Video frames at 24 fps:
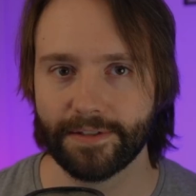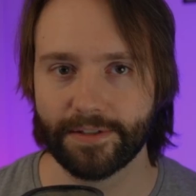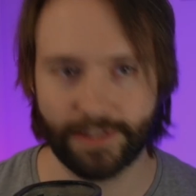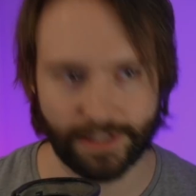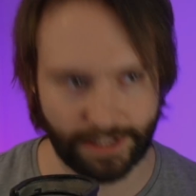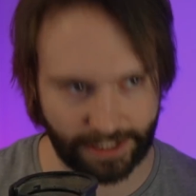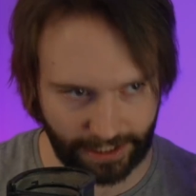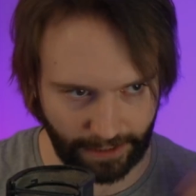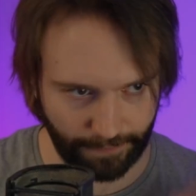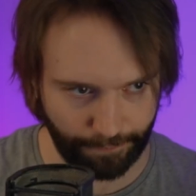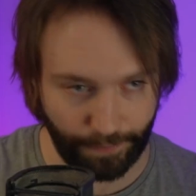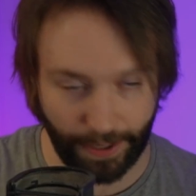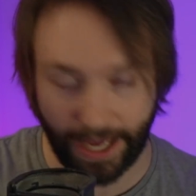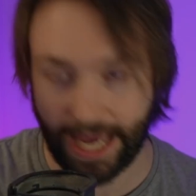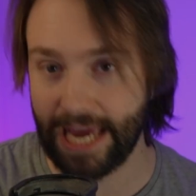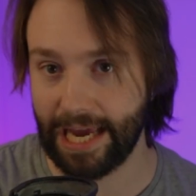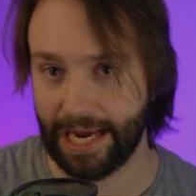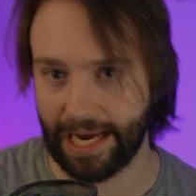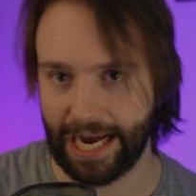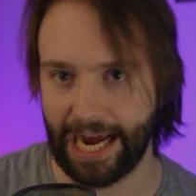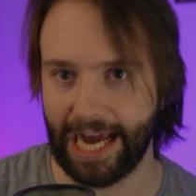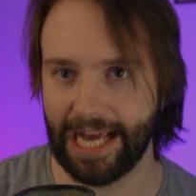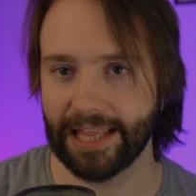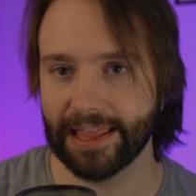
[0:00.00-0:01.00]
to
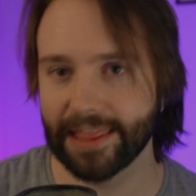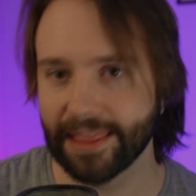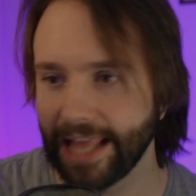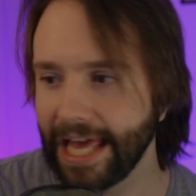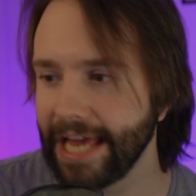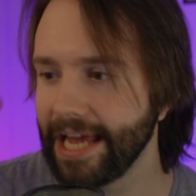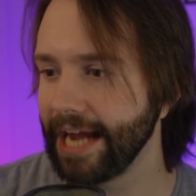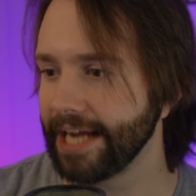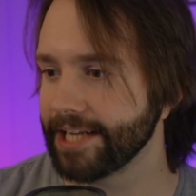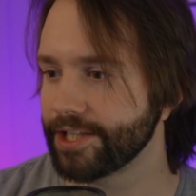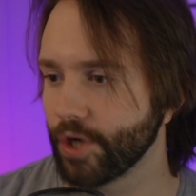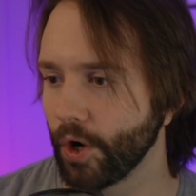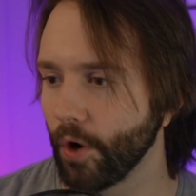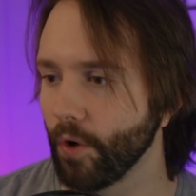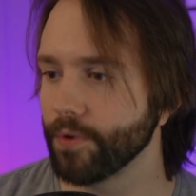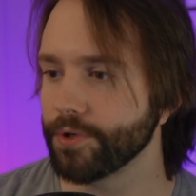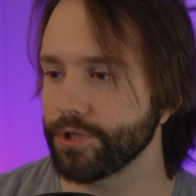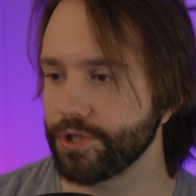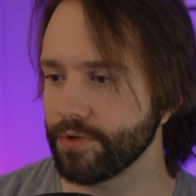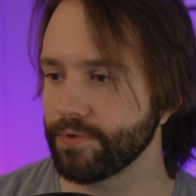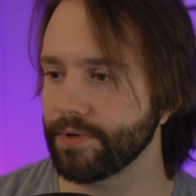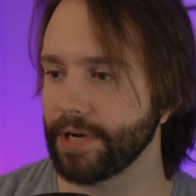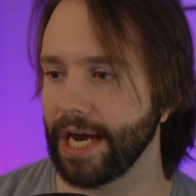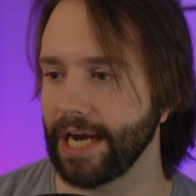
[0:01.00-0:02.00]
pick. I
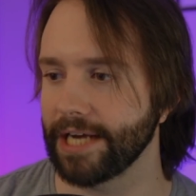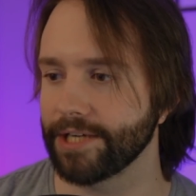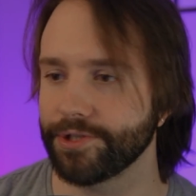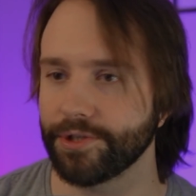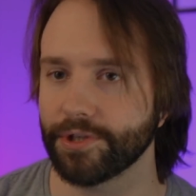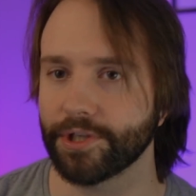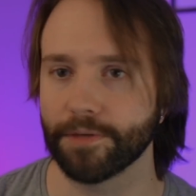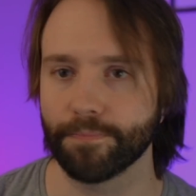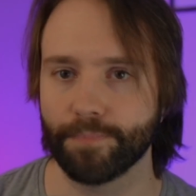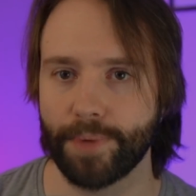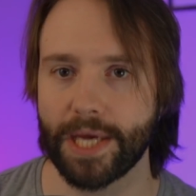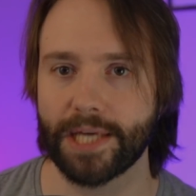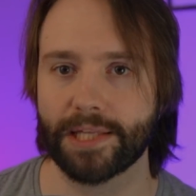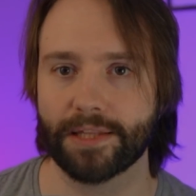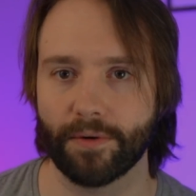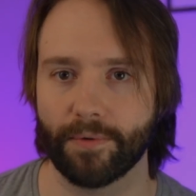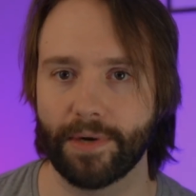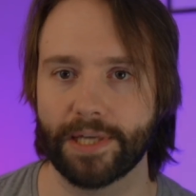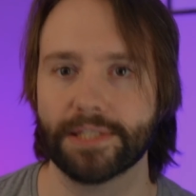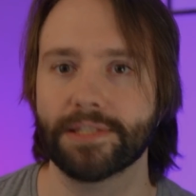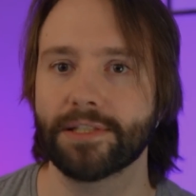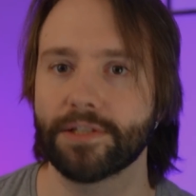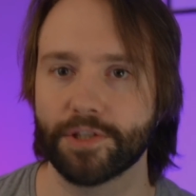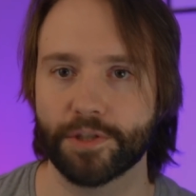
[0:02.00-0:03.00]
told you guys you can pick the
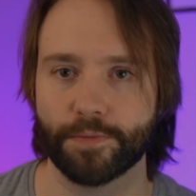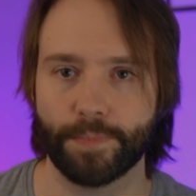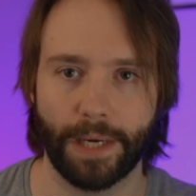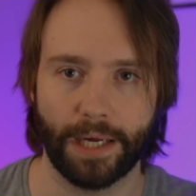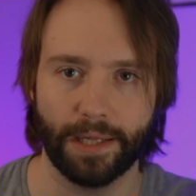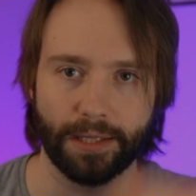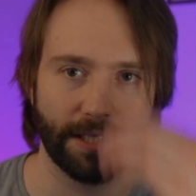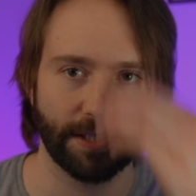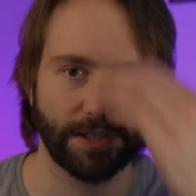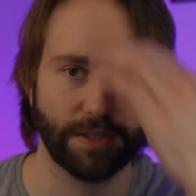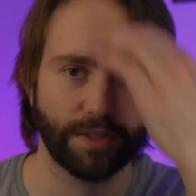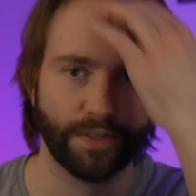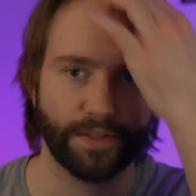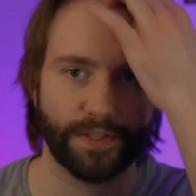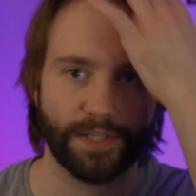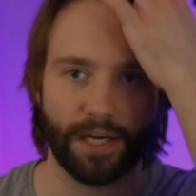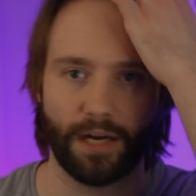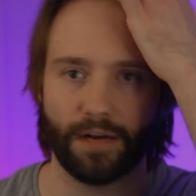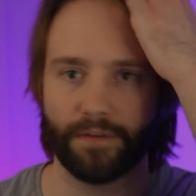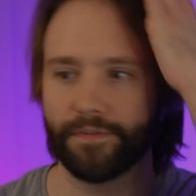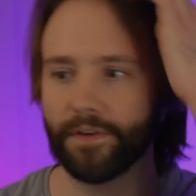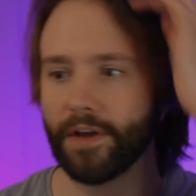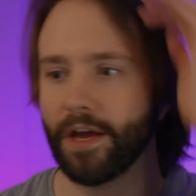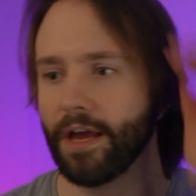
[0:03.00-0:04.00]
rest of your spell list
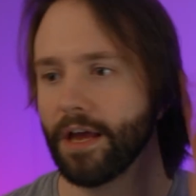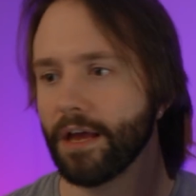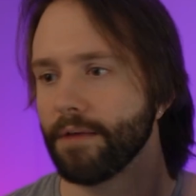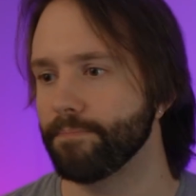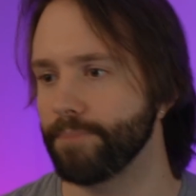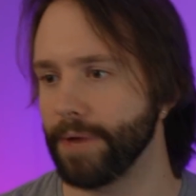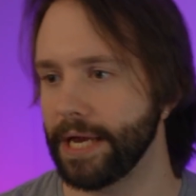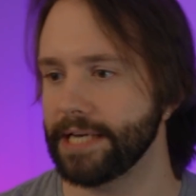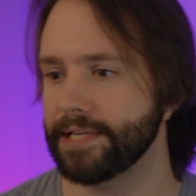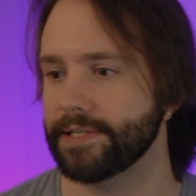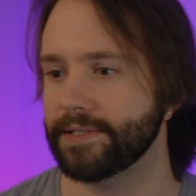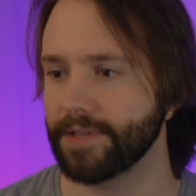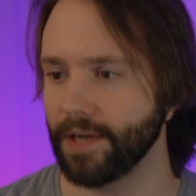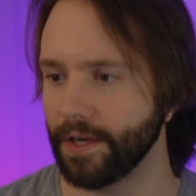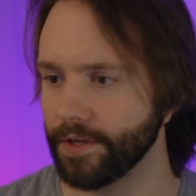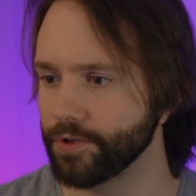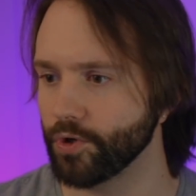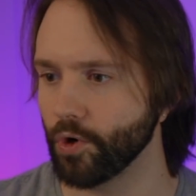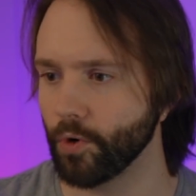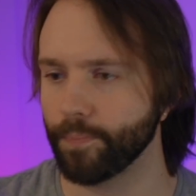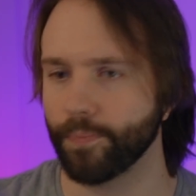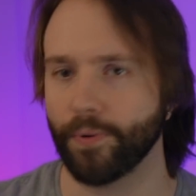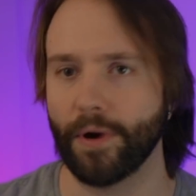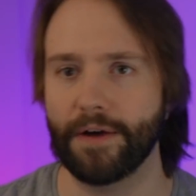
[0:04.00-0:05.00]
yourself based on
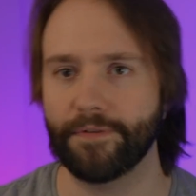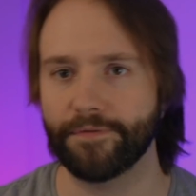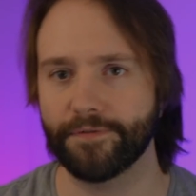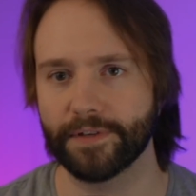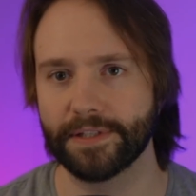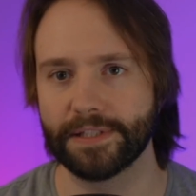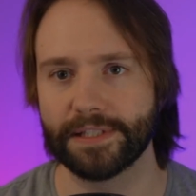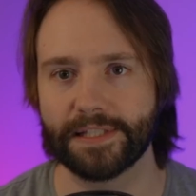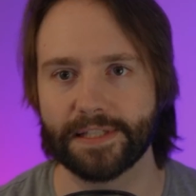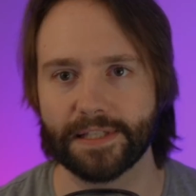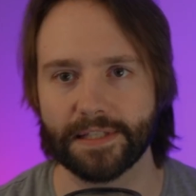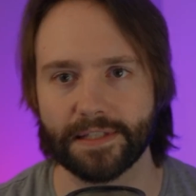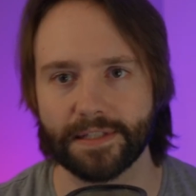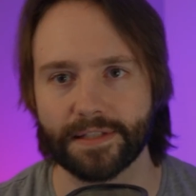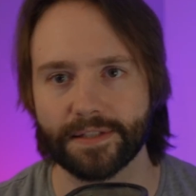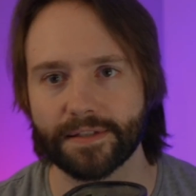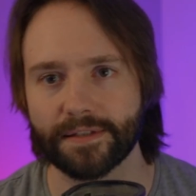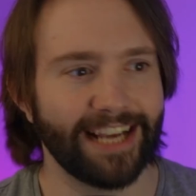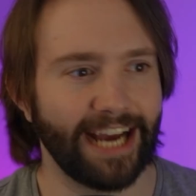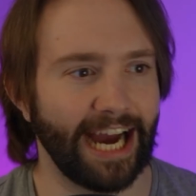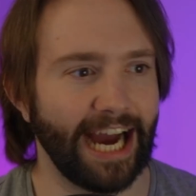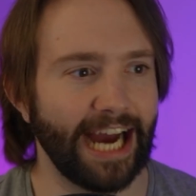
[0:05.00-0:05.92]
your preferences.